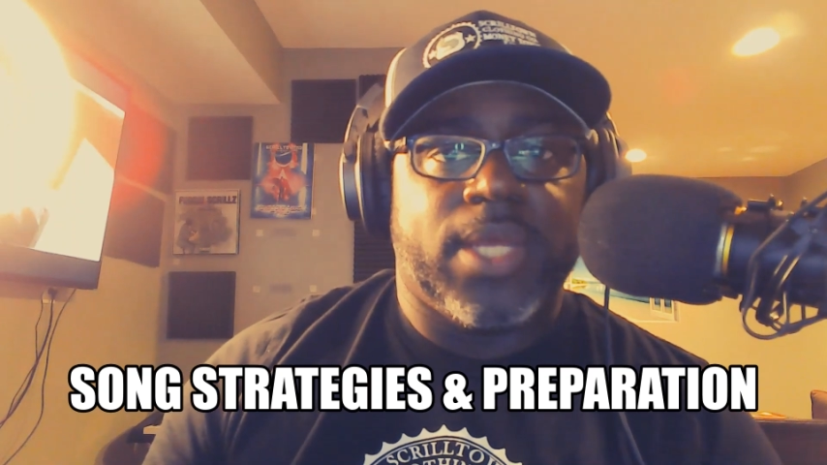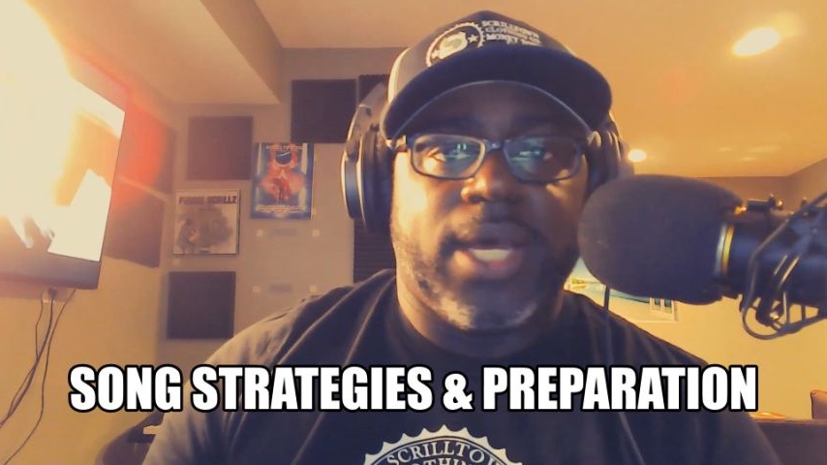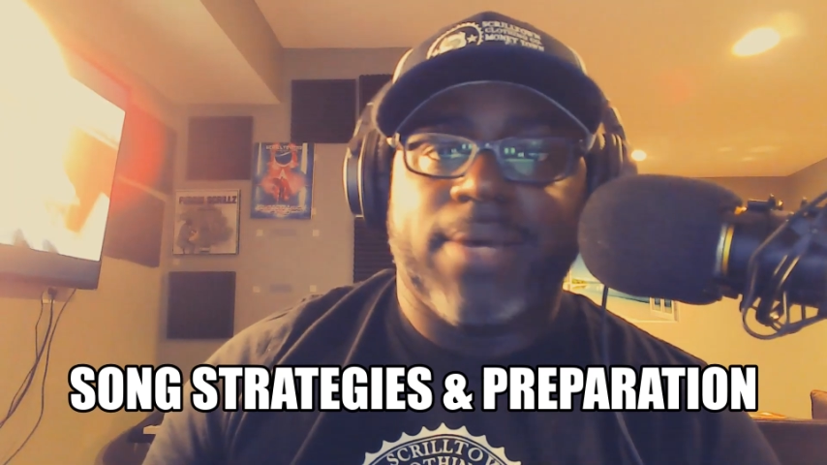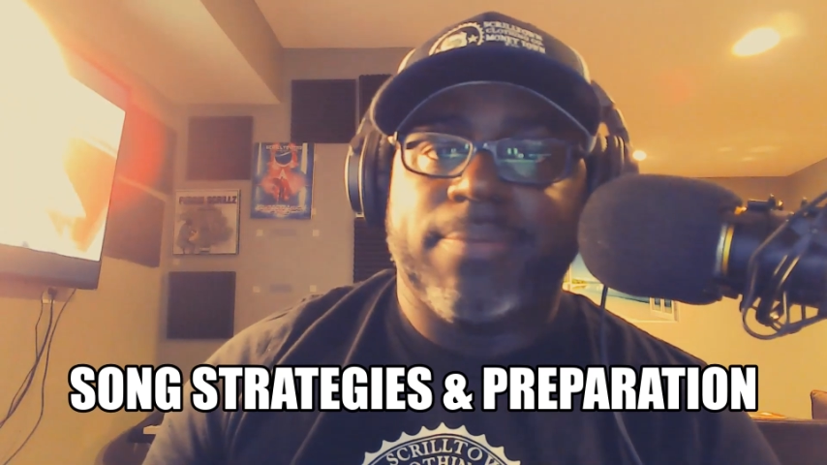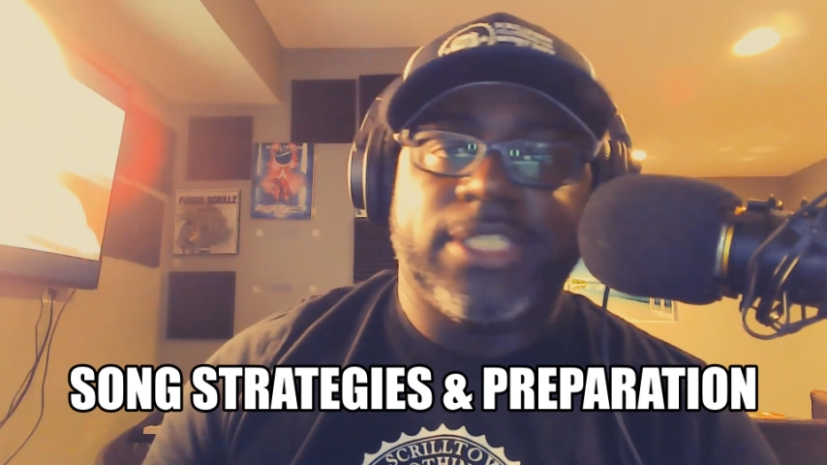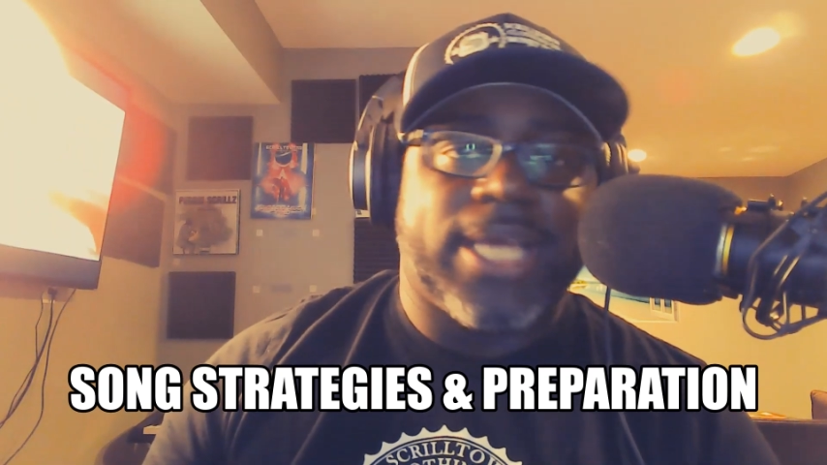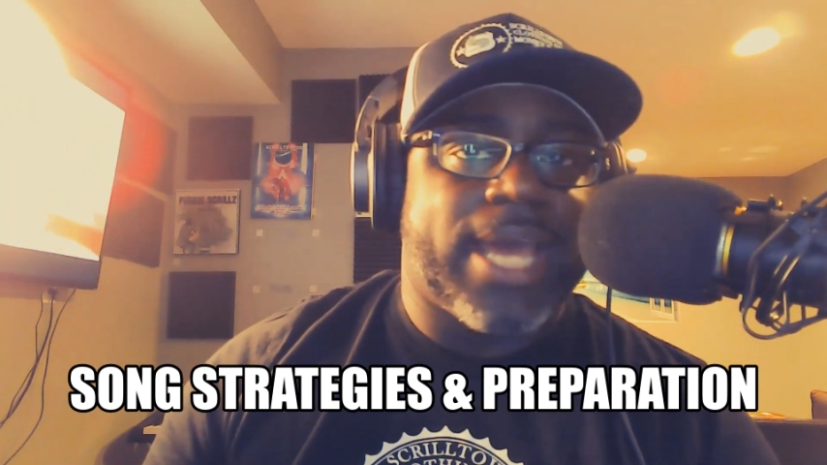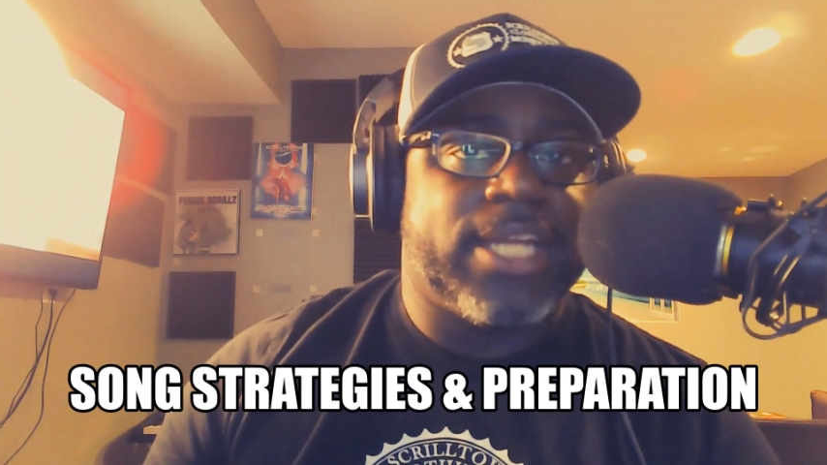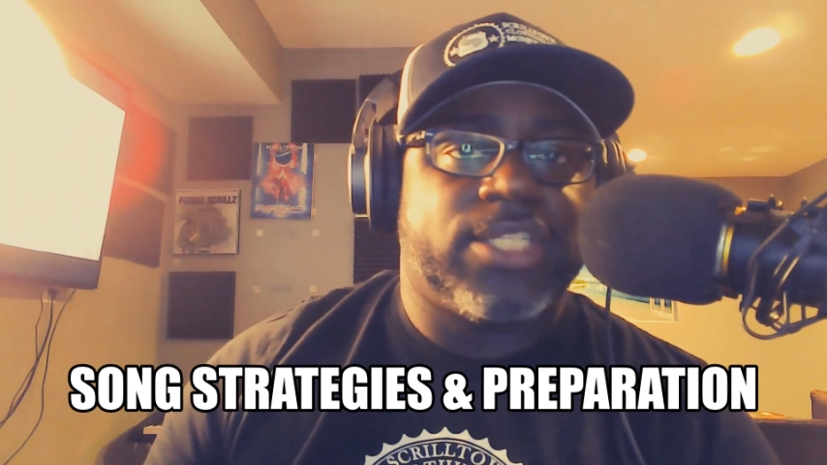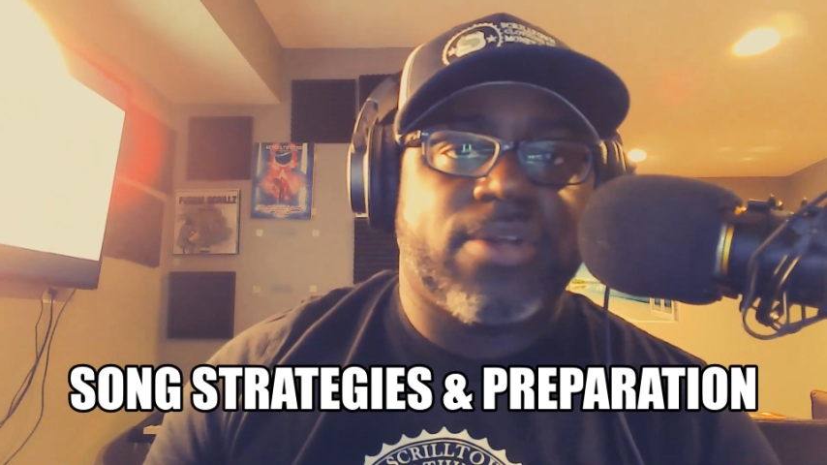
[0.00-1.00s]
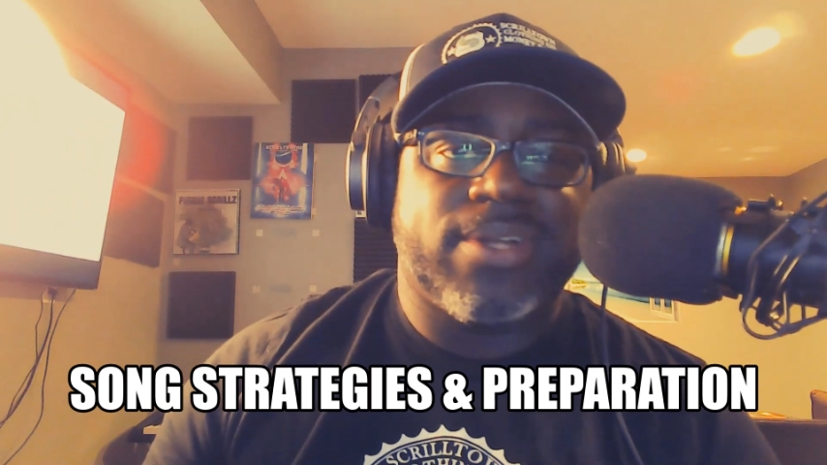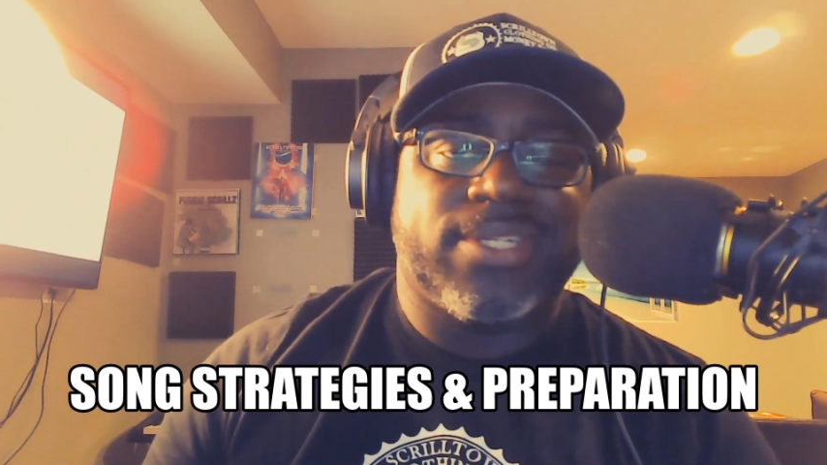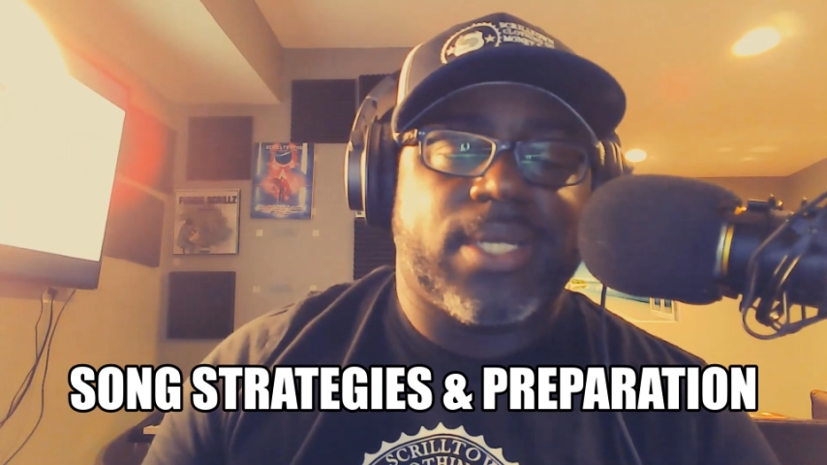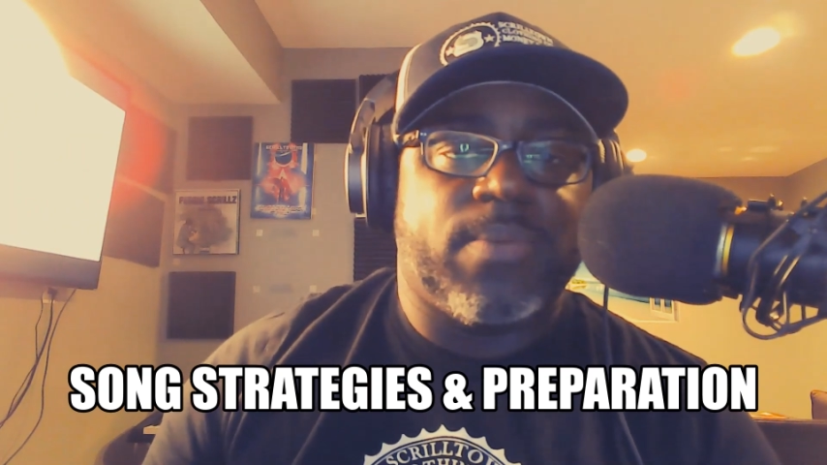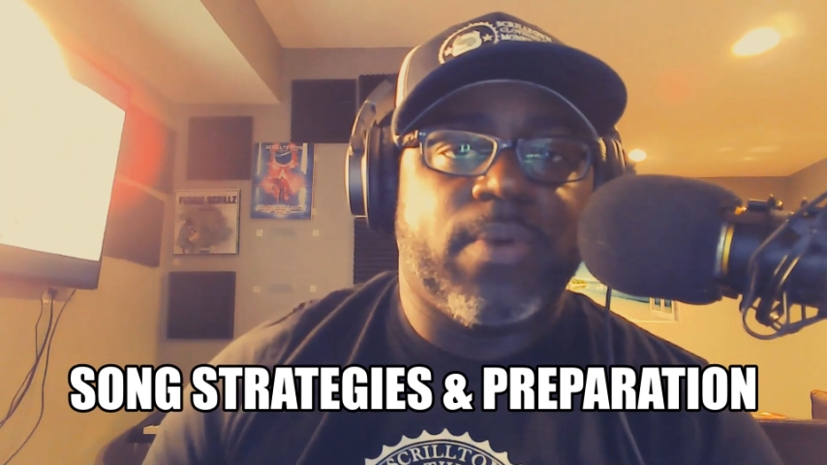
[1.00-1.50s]
But you got to start
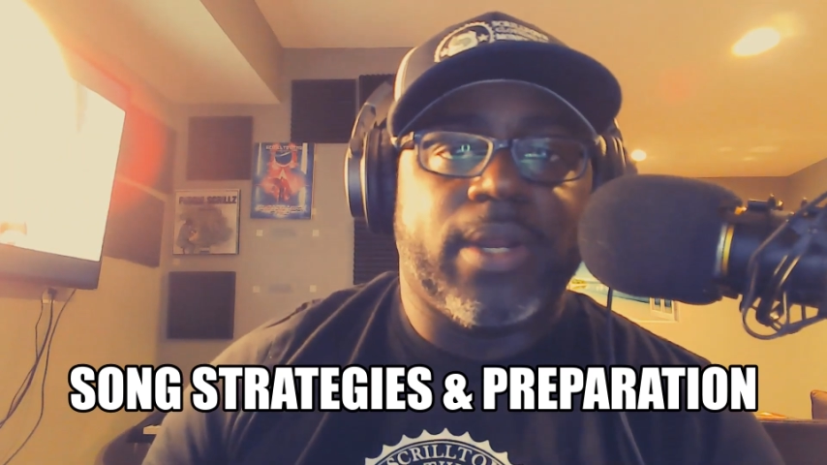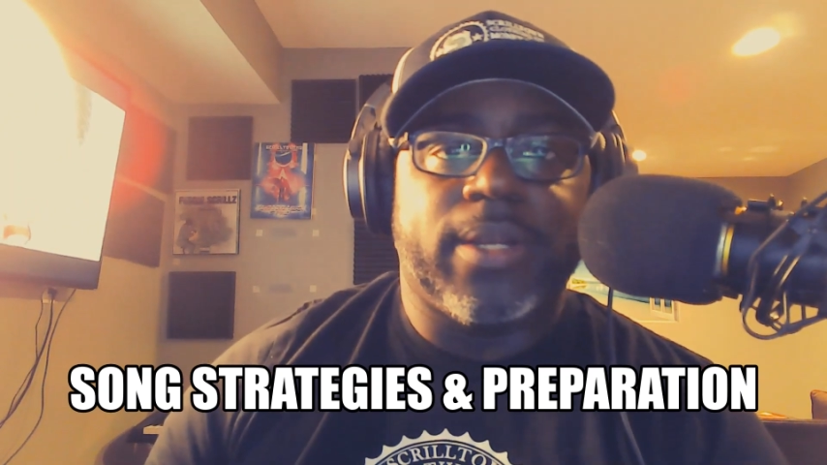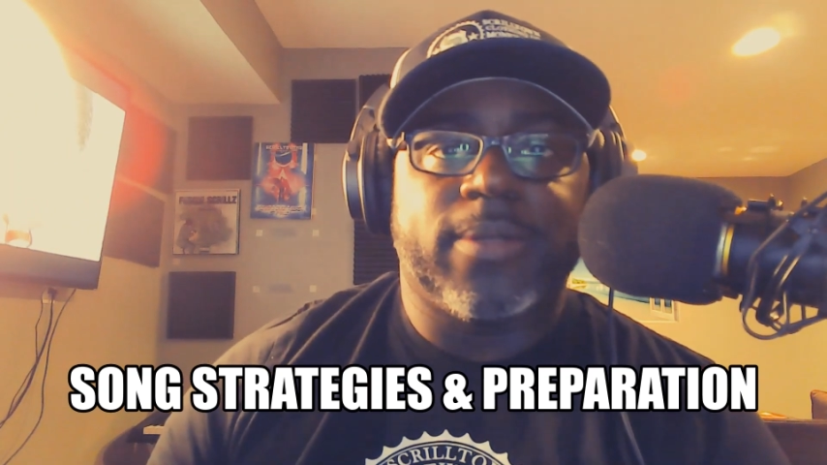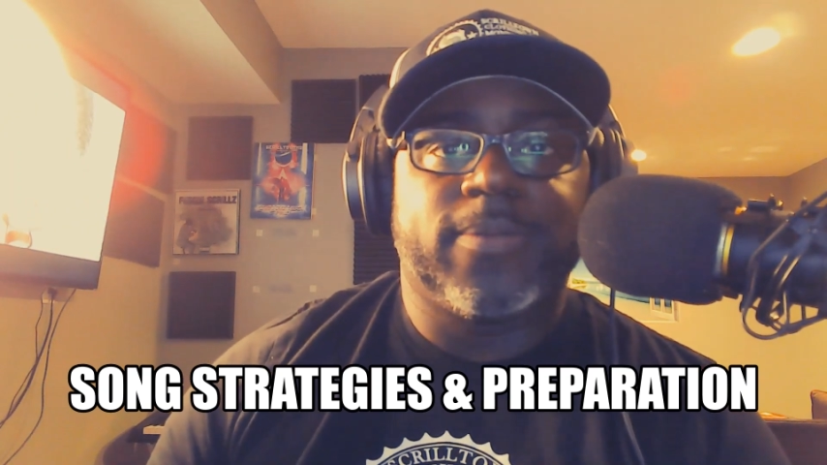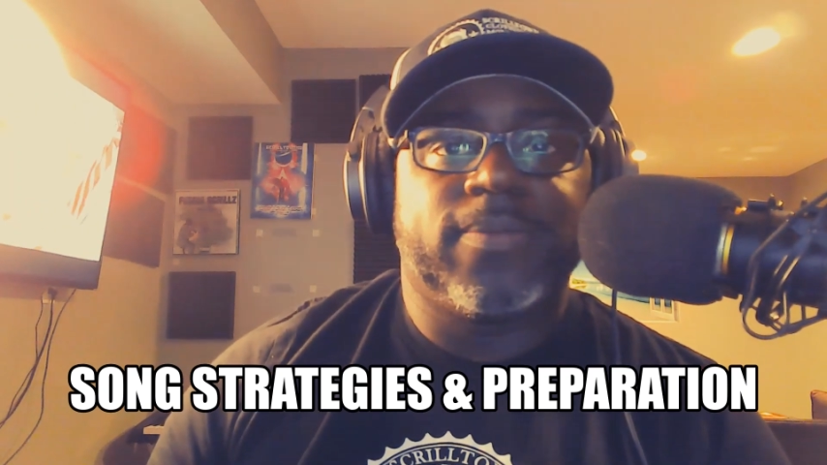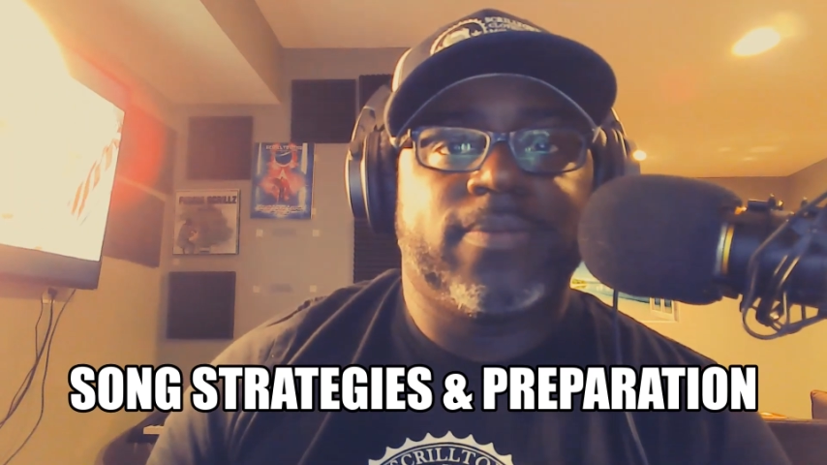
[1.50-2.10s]
somewhere,